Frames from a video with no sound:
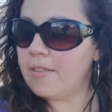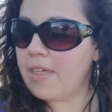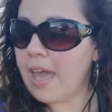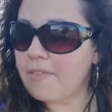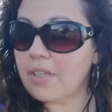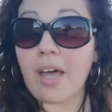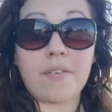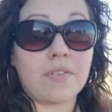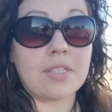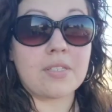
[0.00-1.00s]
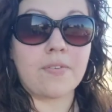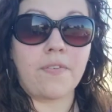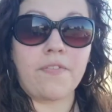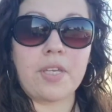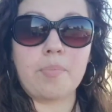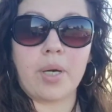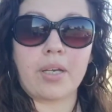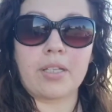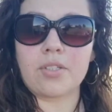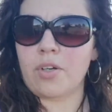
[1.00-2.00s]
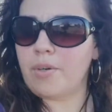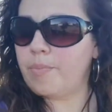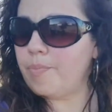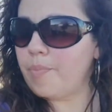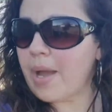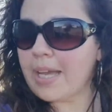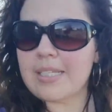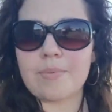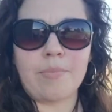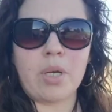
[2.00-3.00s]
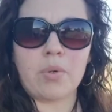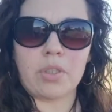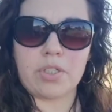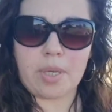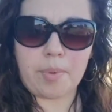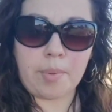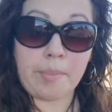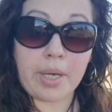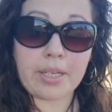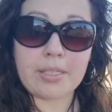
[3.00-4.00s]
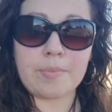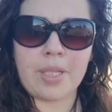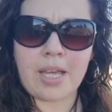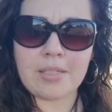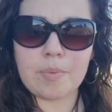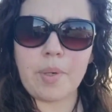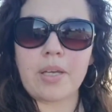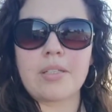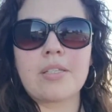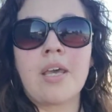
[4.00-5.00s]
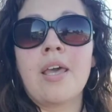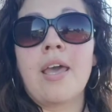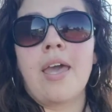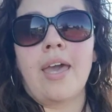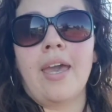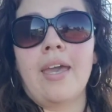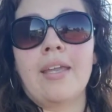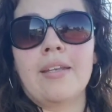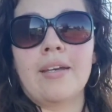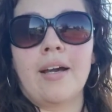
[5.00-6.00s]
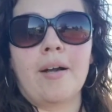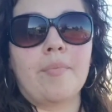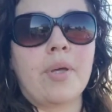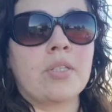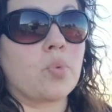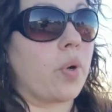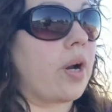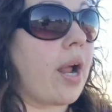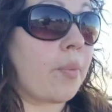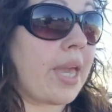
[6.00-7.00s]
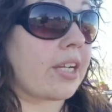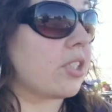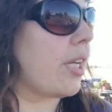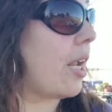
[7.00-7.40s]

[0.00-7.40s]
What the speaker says: they have a lot of these feed buckets, or I guess mineral or supplement buckets, molasses buckets, and it's where we actually